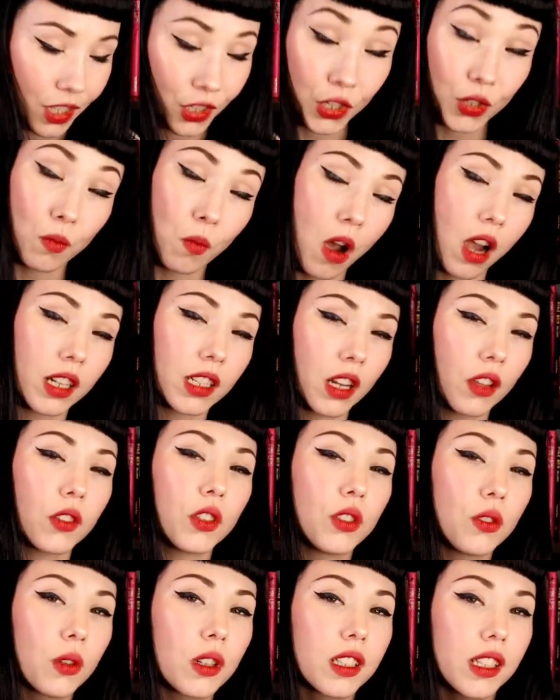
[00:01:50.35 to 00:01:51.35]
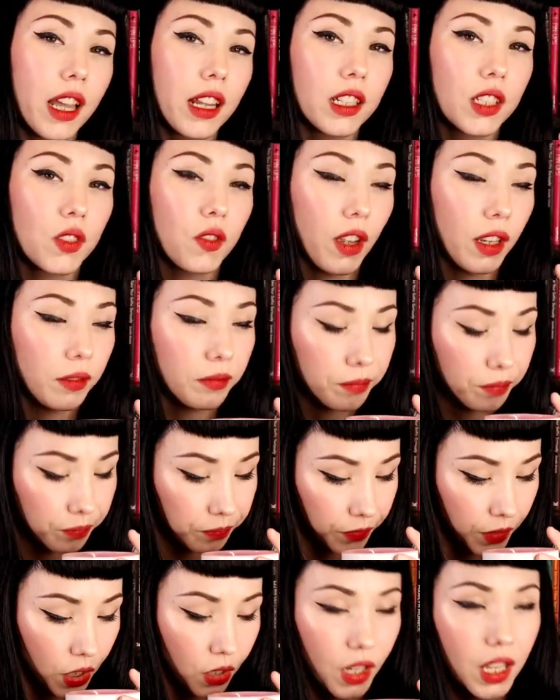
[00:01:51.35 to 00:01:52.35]
She walked out the door satisfied.
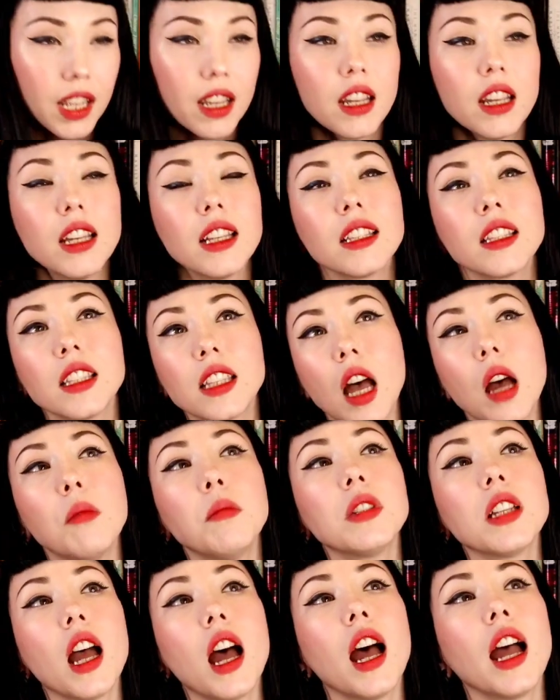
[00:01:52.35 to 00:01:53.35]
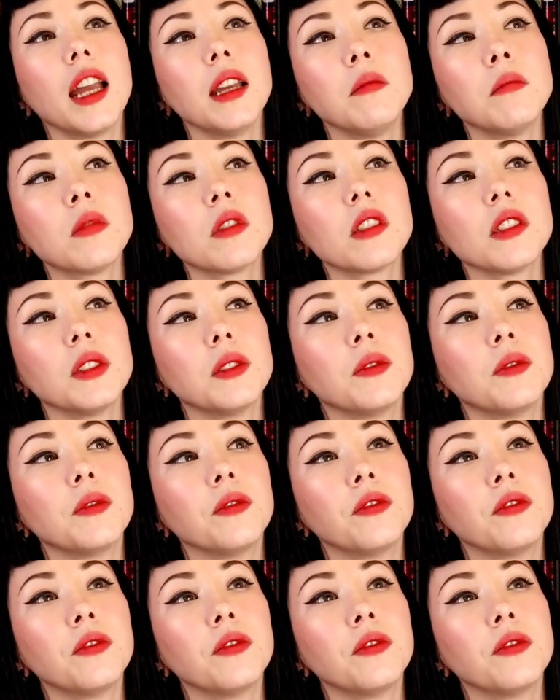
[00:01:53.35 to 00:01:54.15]
Sometimes